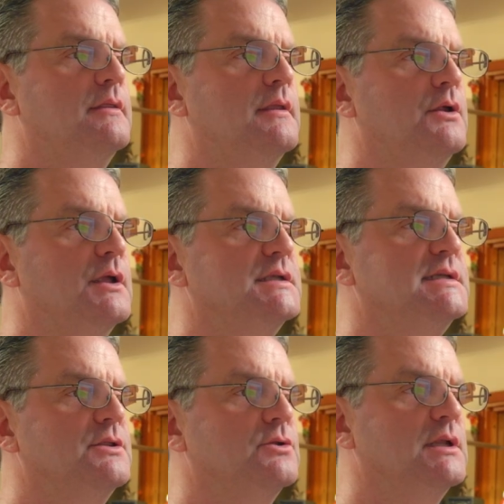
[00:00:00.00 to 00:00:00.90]
There you can
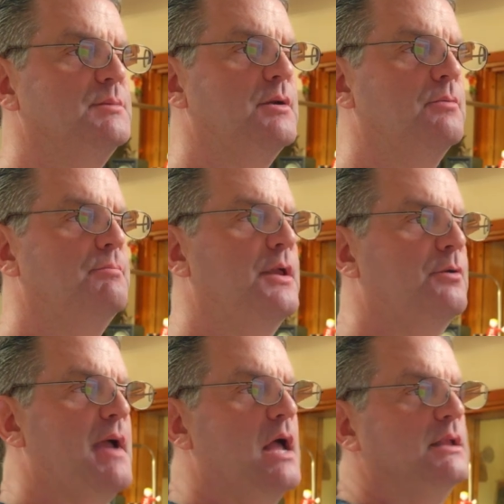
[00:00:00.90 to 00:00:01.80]
see they're a little
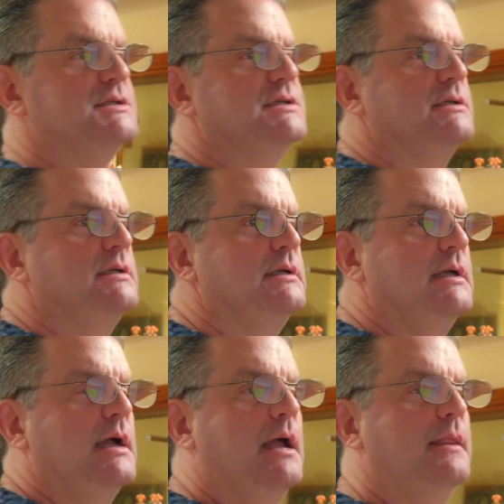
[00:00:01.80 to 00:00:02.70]
better balanced,
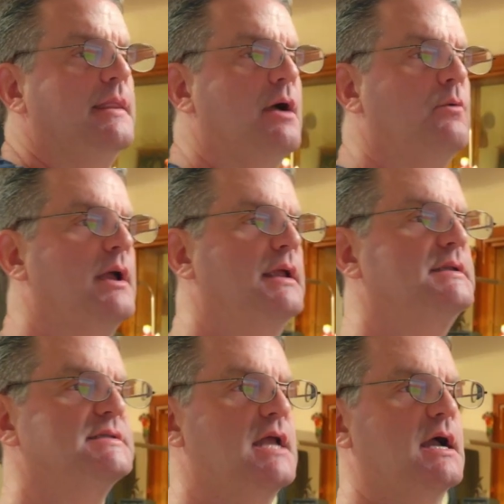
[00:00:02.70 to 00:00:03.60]
and that way
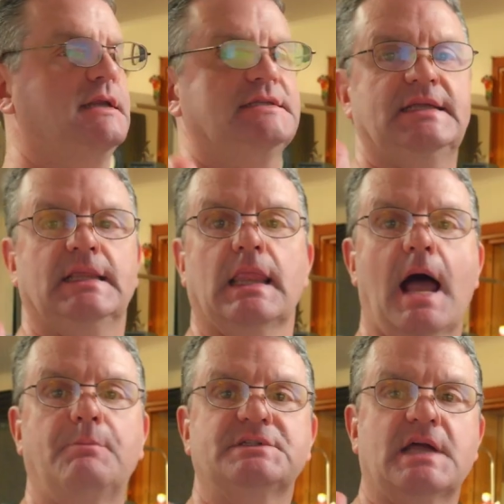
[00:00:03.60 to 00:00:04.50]
it's not going to sit
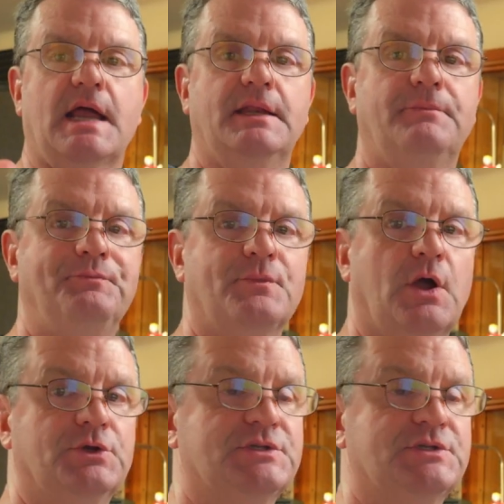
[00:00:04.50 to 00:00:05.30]
lopsided on your